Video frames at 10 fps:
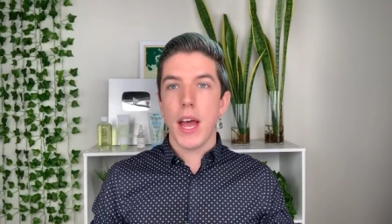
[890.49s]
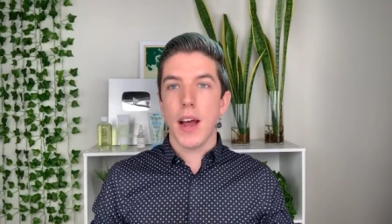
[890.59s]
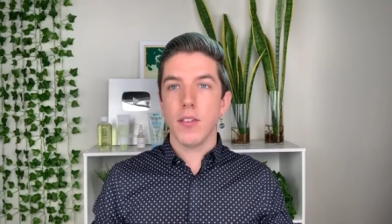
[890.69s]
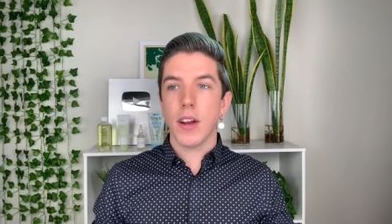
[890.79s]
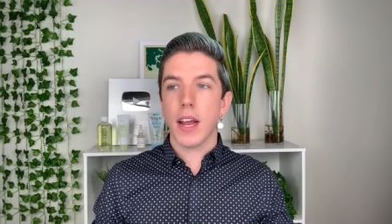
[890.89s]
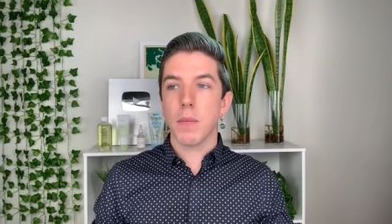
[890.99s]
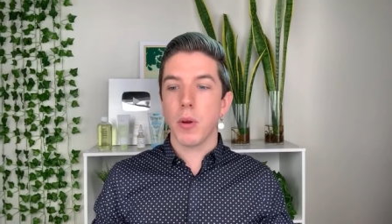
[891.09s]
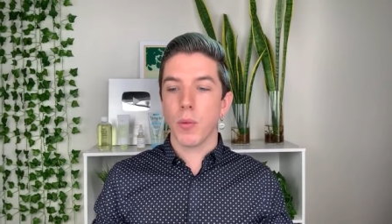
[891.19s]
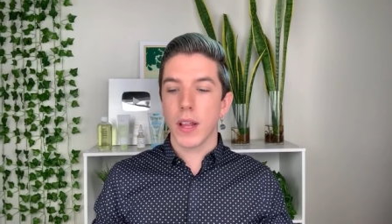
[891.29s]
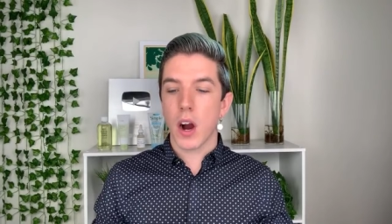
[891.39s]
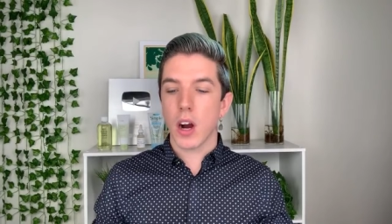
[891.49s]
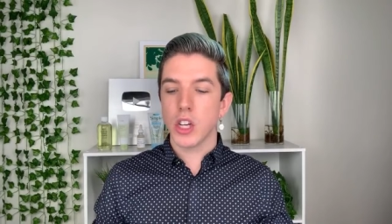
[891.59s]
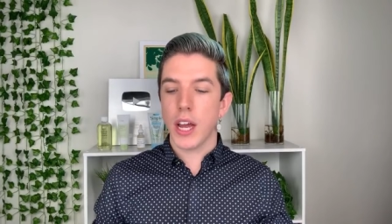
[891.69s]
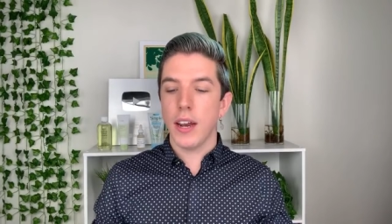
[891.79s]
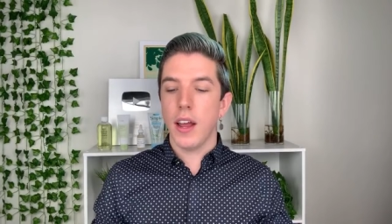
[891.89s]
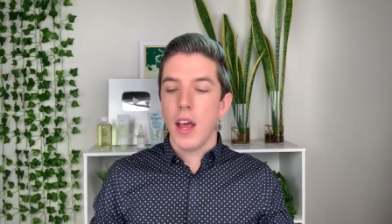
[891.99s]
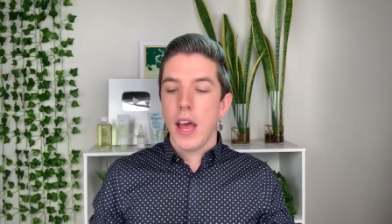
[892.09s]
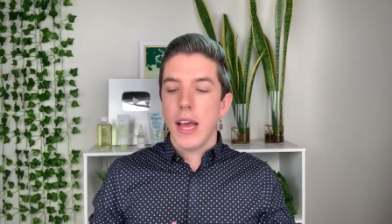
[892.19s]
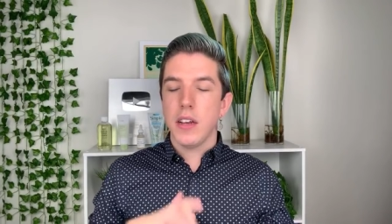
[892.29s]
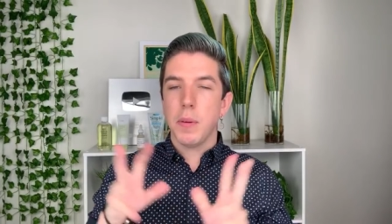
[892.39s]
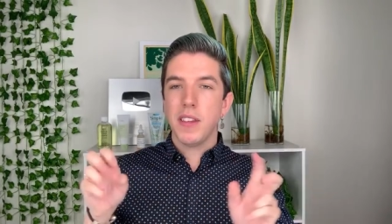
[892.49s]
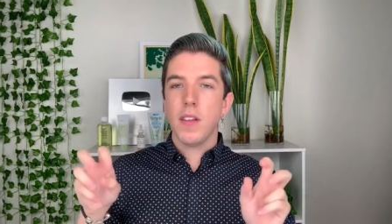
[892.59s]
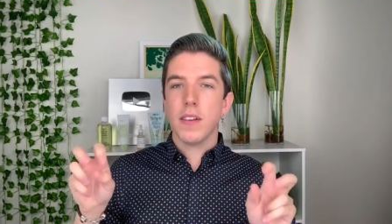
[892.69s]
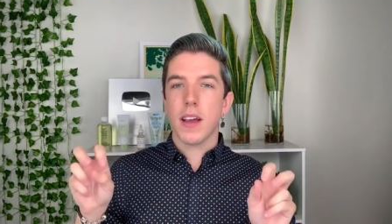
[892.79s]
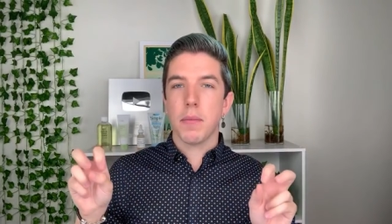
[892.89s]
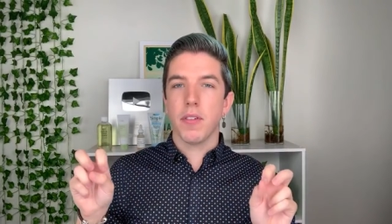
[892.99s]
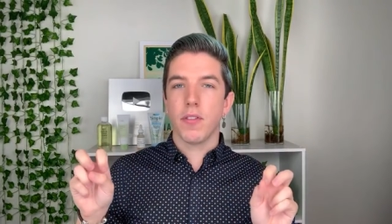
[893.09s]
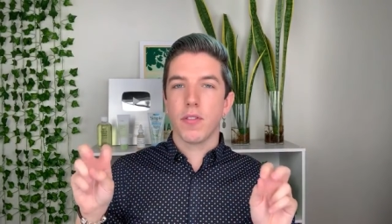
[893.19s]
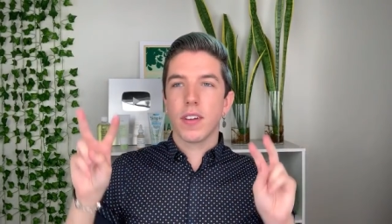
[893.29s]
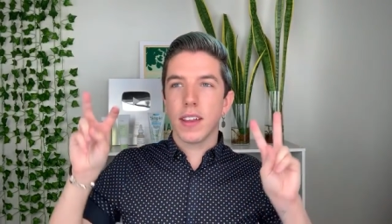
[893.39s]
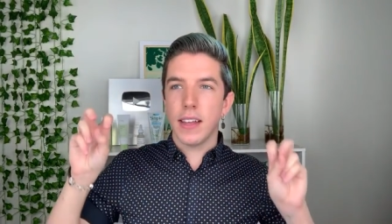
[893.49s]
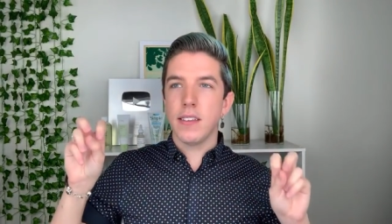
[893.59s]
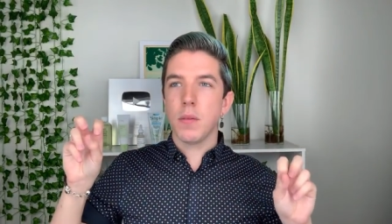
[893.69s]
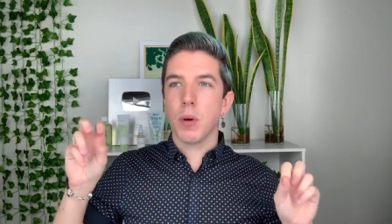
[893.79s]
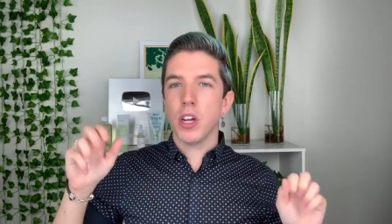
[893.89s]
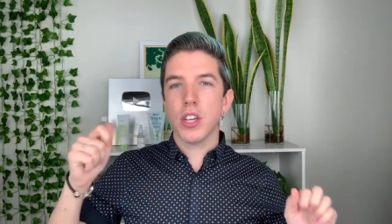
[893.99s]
Every day can be really harsh and it depends on the type of cleansing brush.